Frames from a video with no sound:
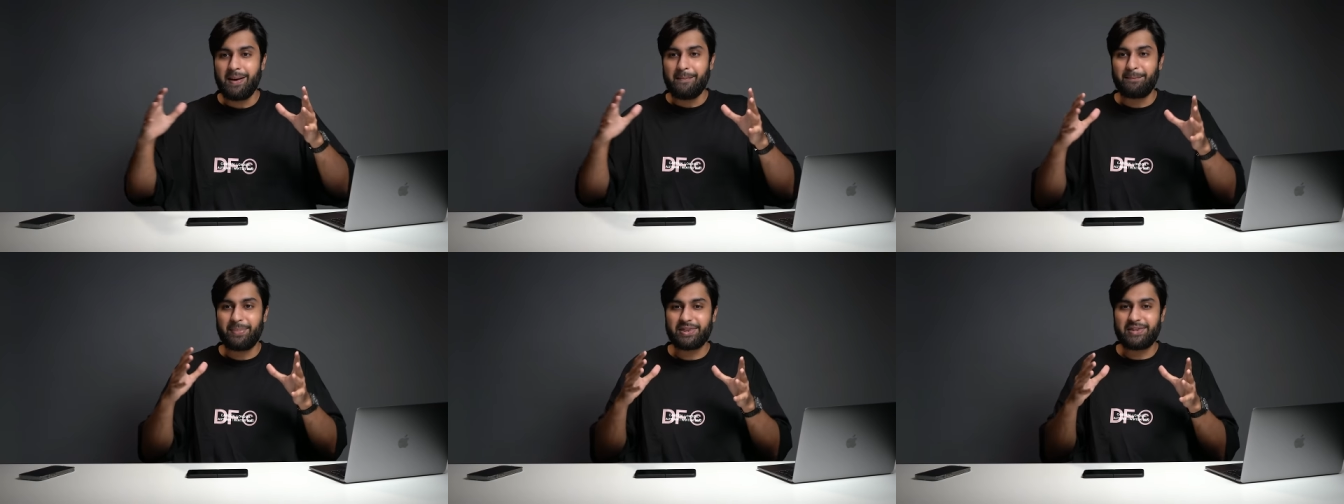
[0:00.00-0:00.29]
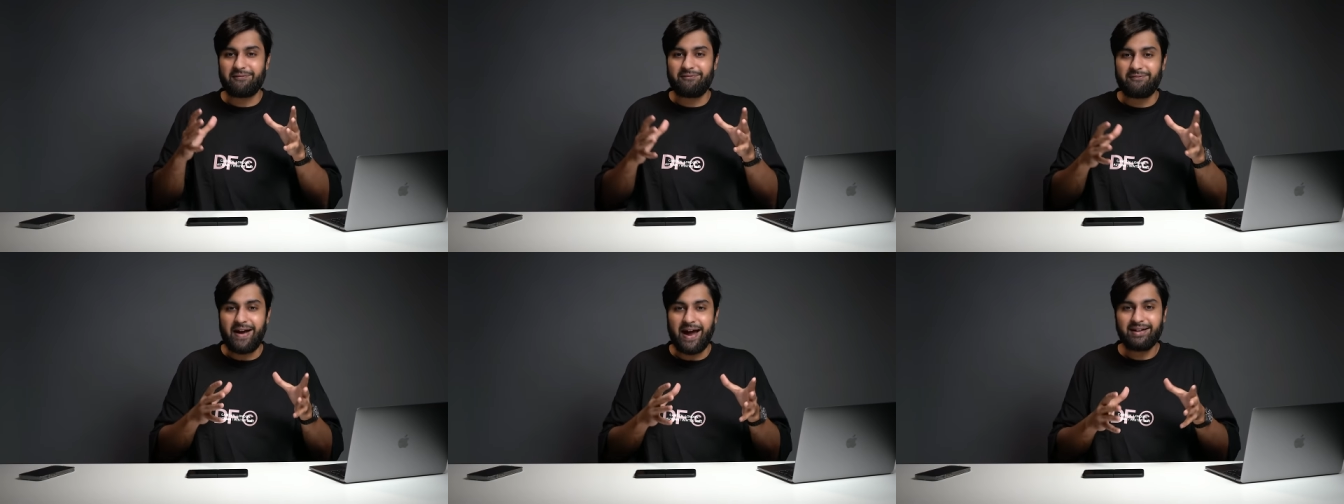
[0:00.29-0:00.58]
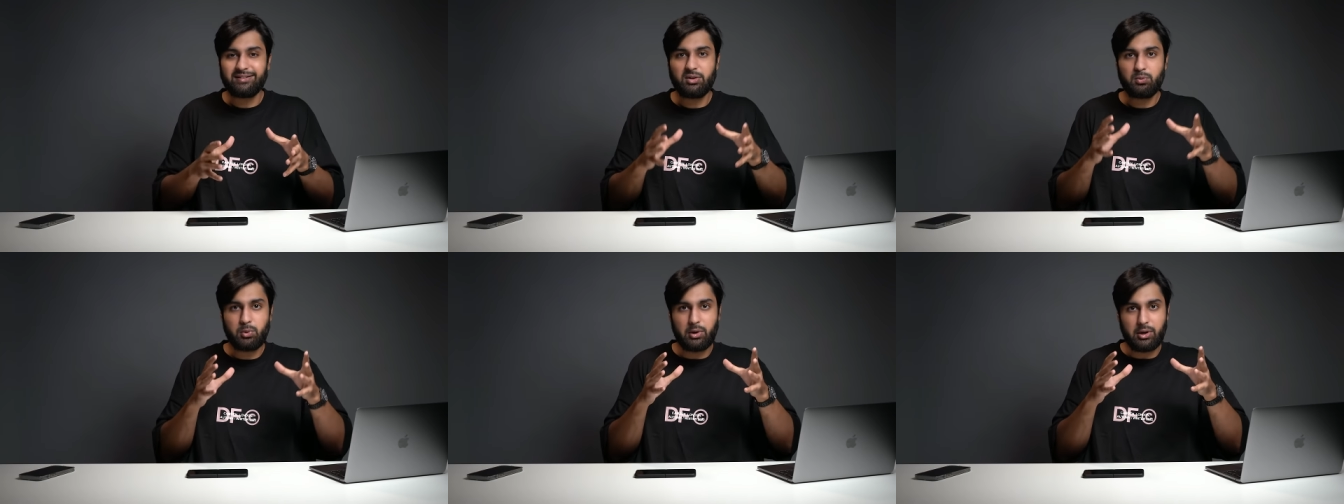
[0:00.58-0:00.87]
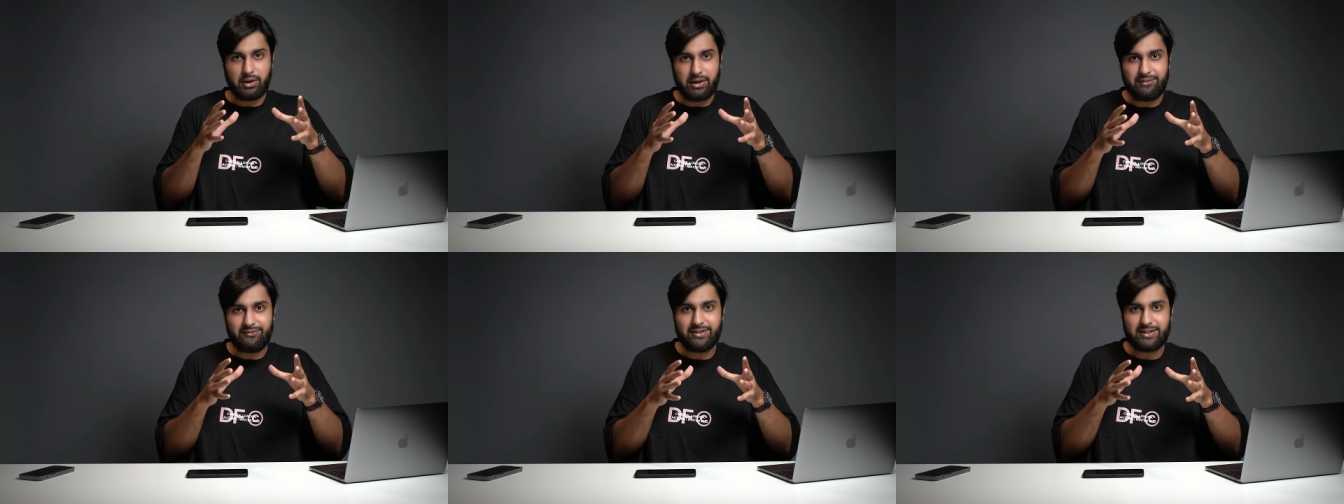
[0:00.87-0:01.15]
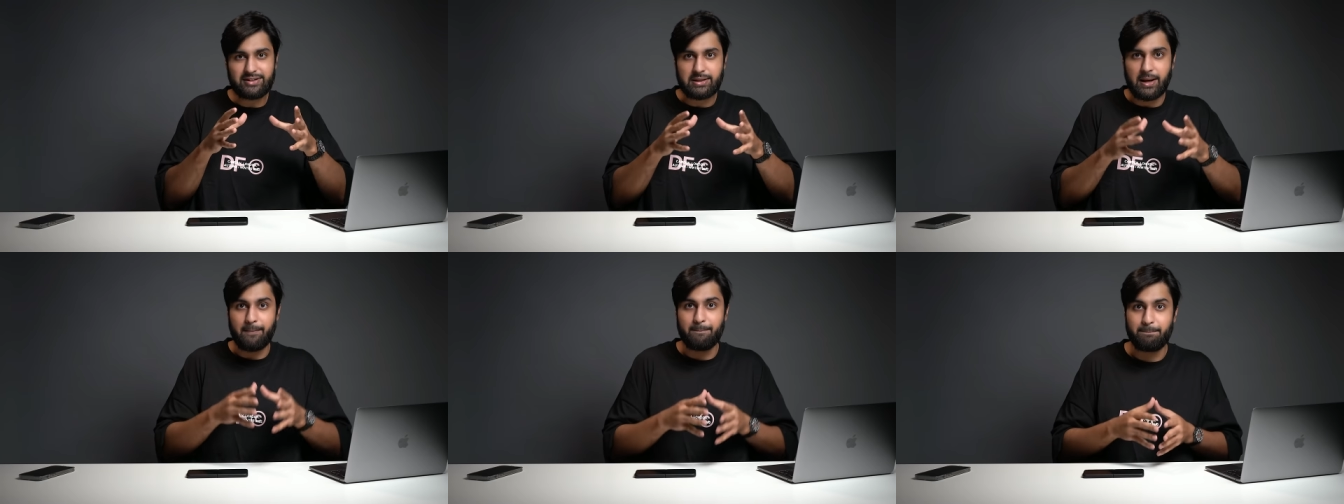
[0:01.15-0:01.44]
but the fact that we're
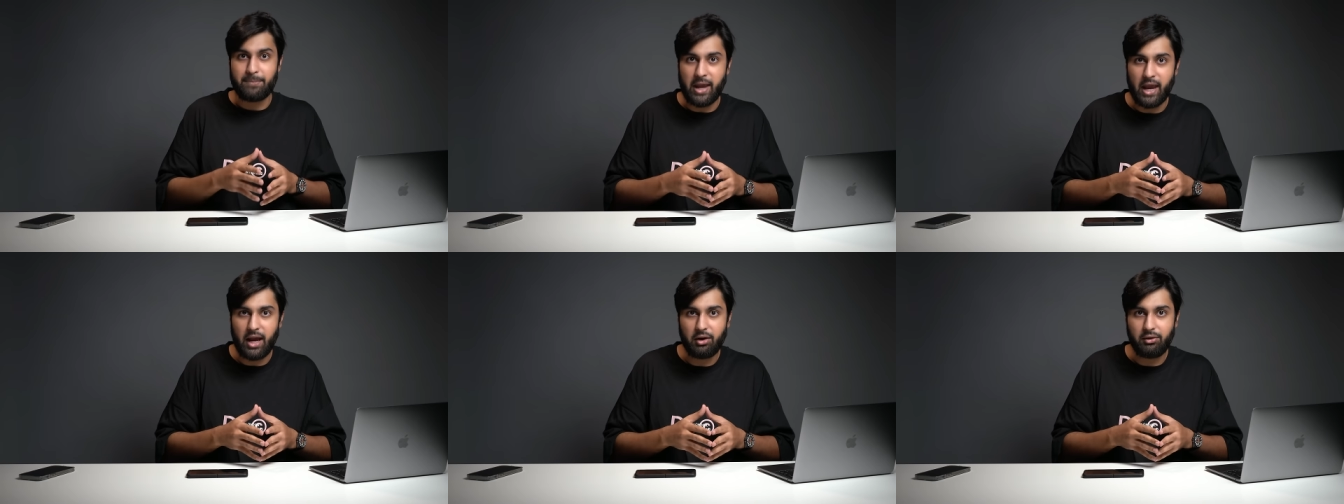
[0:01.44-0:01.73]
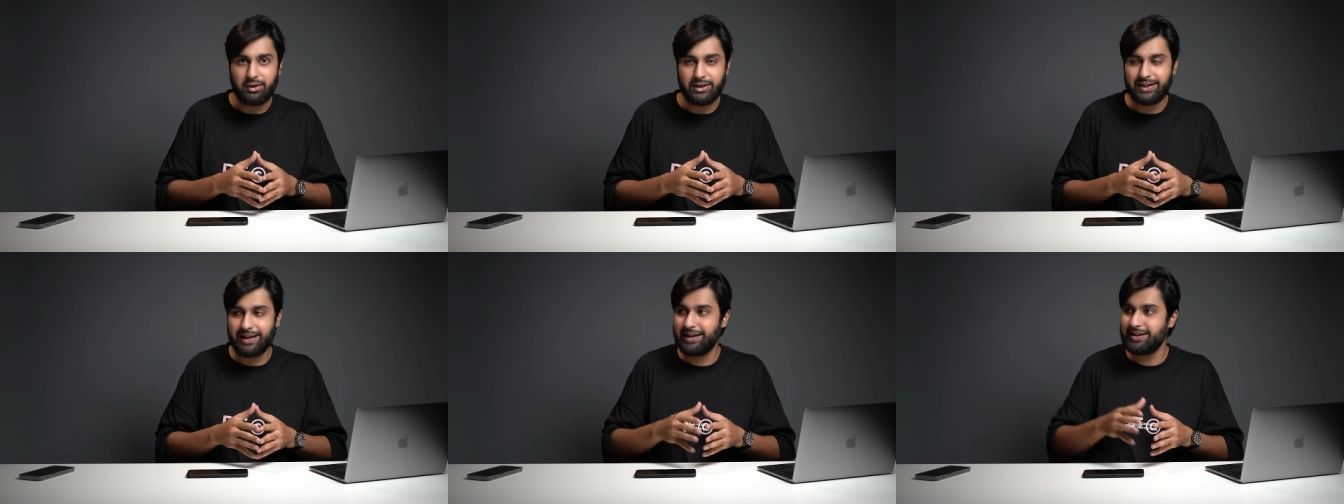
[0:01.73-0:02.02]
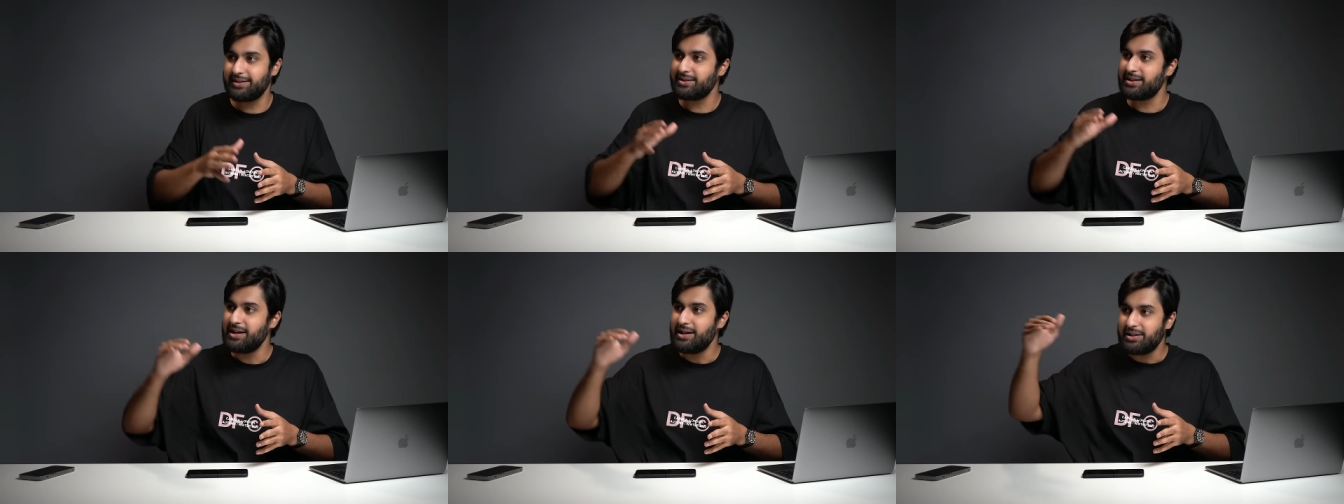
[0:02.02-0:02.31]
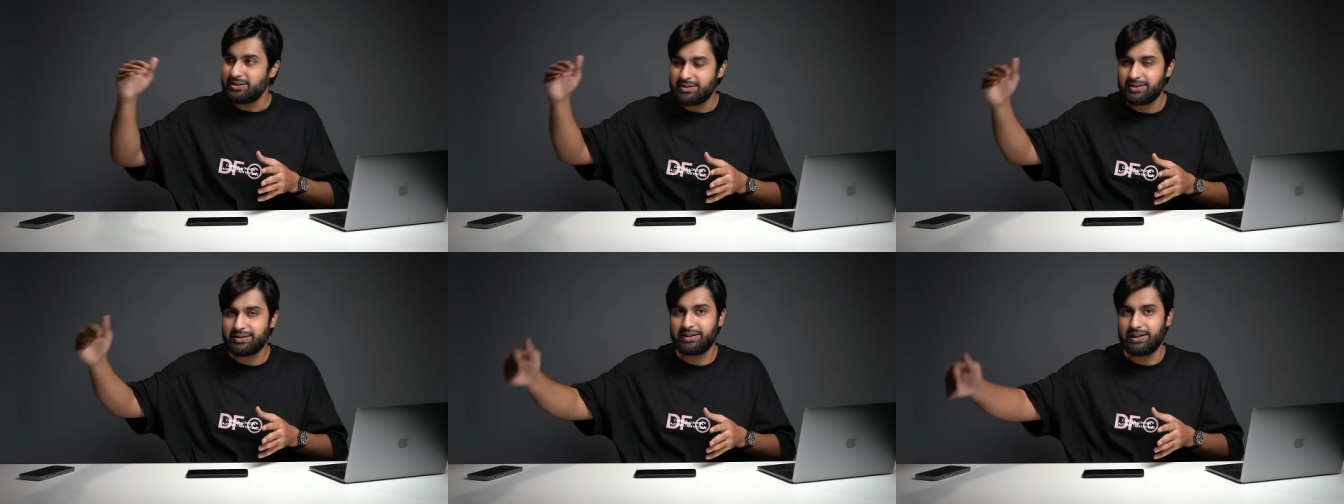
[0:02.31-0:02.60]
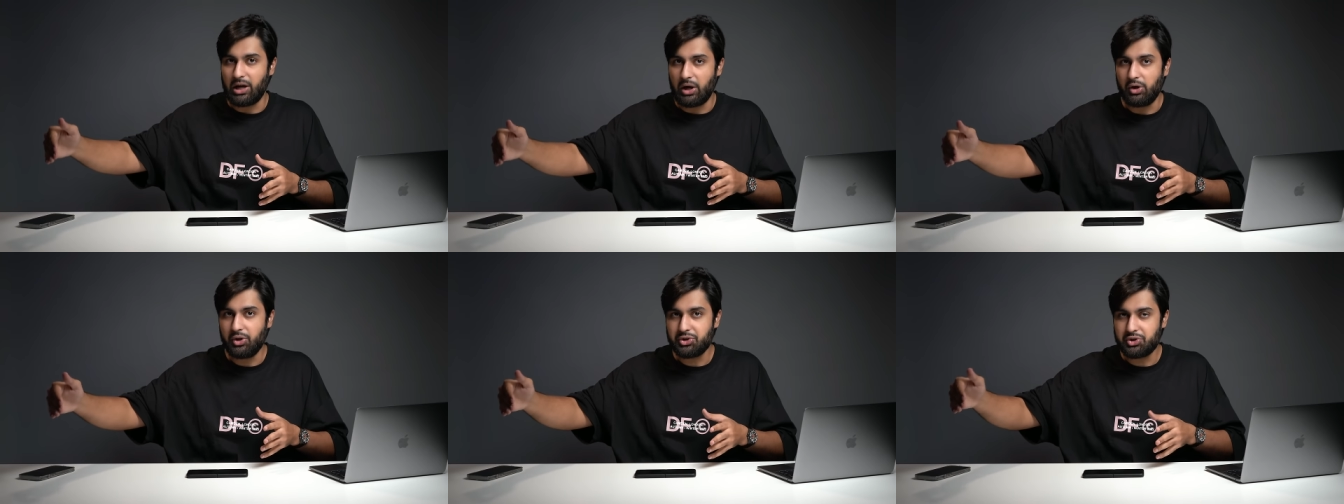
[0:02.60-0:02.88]
even comparing it to
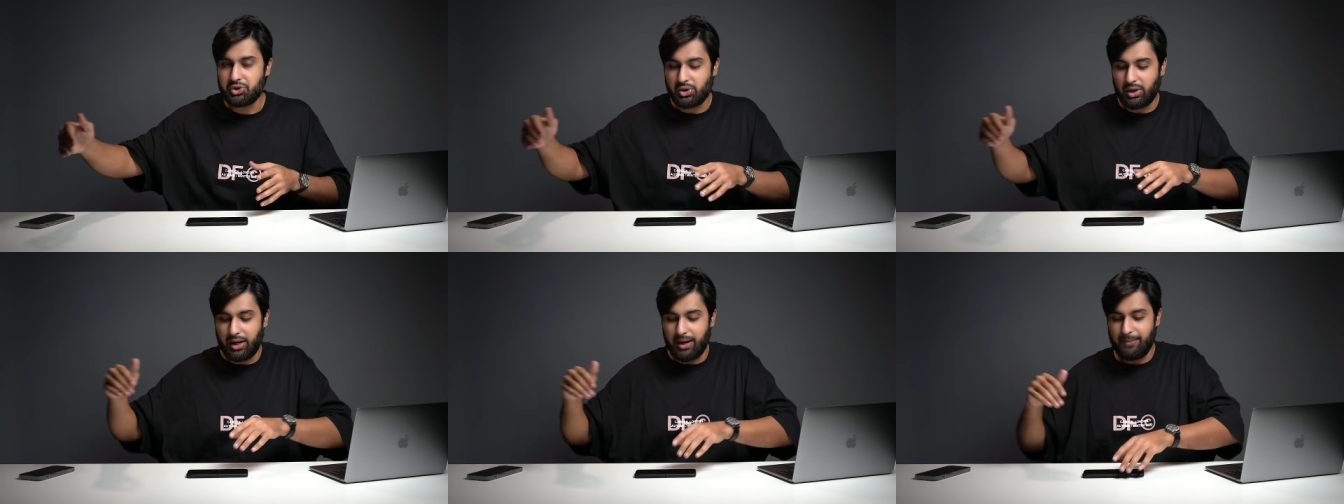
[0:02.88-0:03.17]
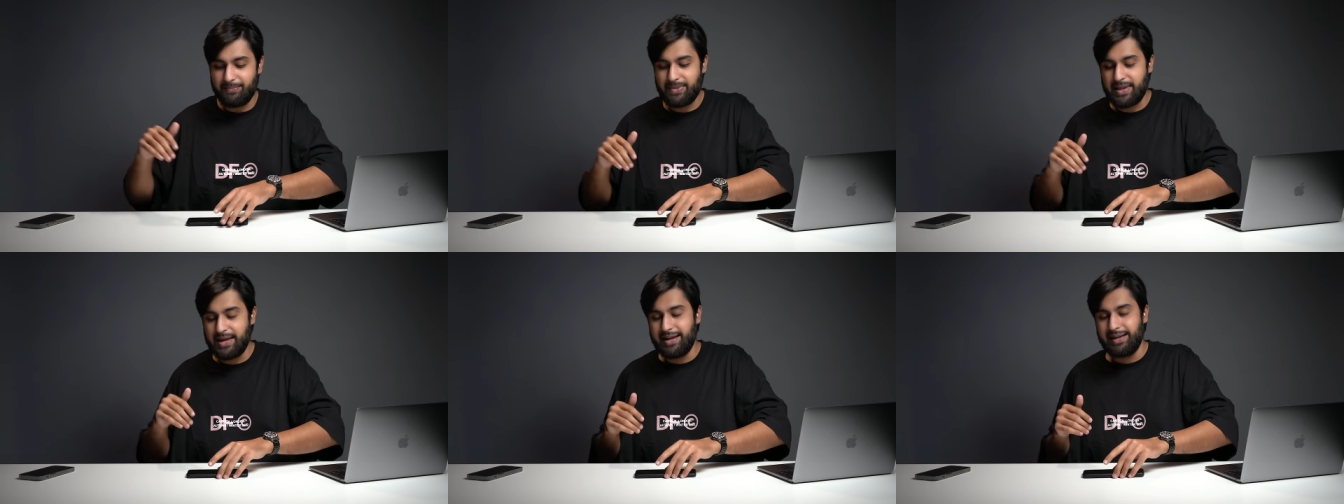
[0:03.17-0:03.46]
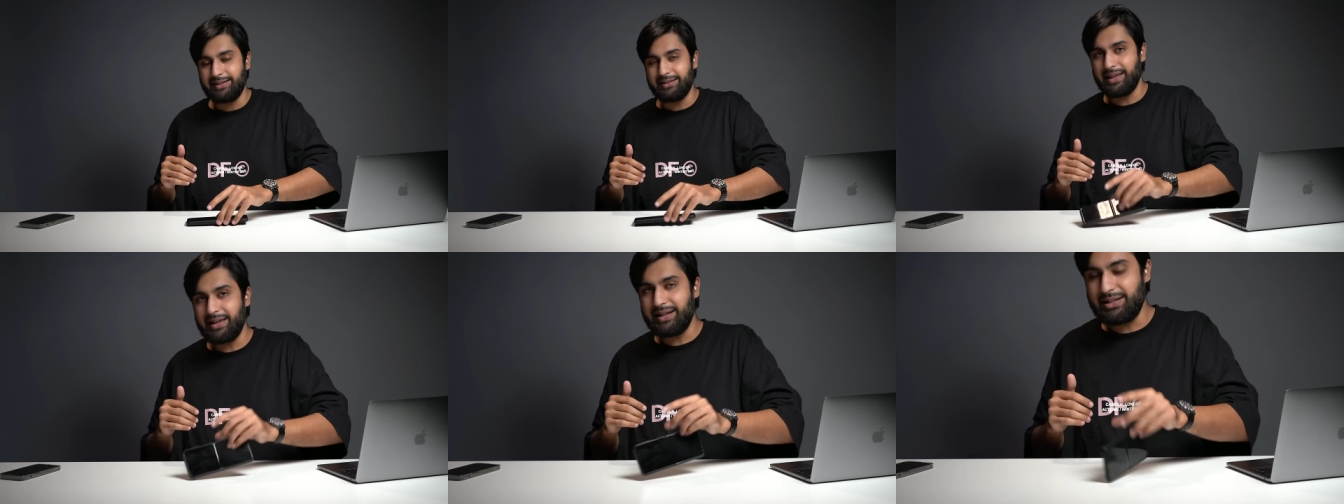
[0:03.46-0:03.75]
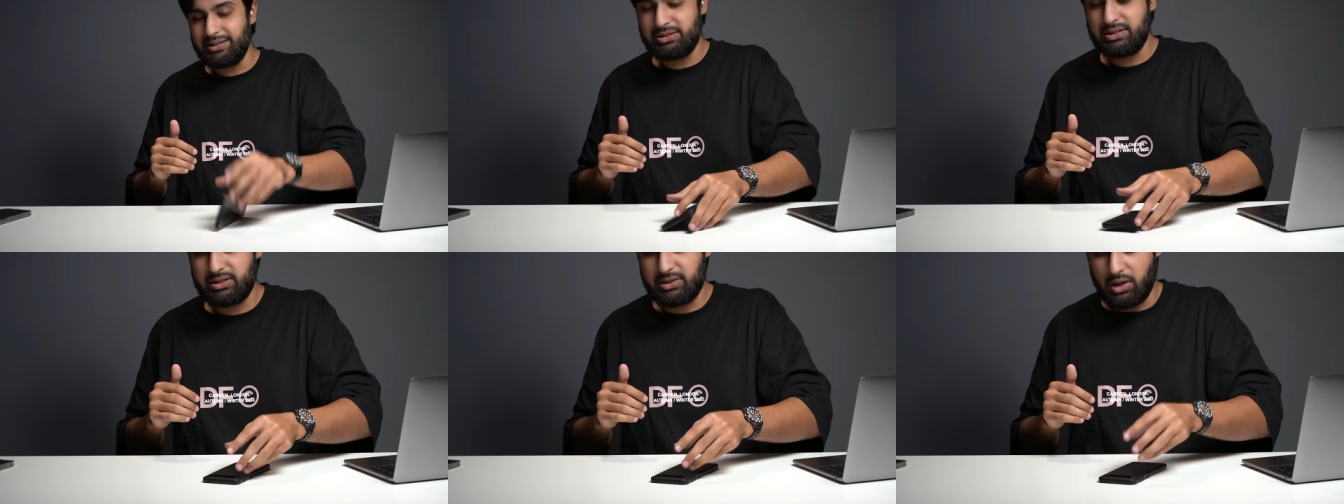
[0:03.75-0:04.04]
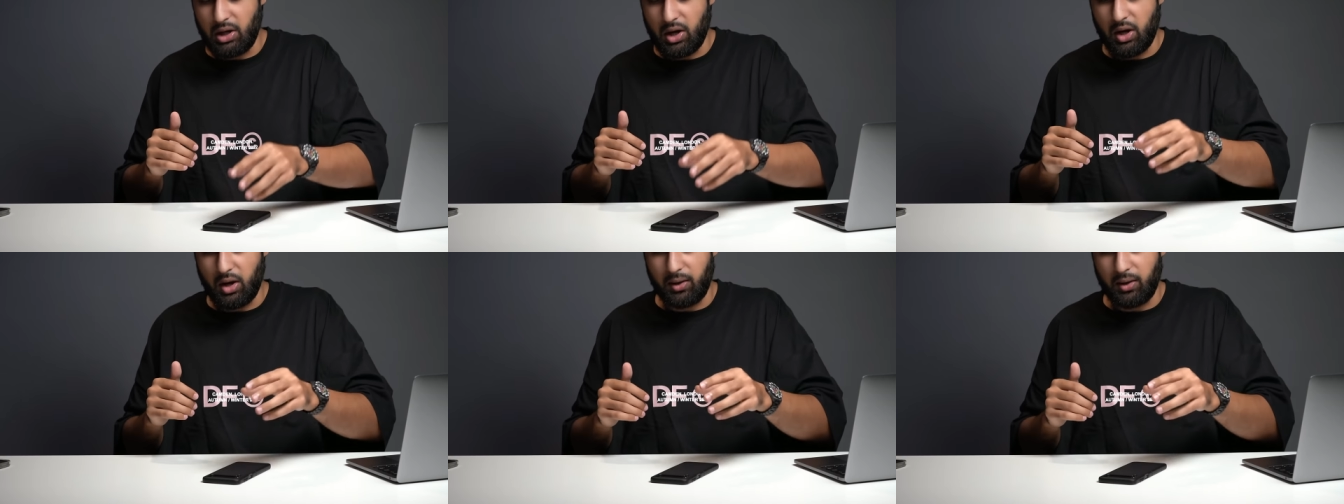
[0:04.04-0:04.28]
the Ultra, later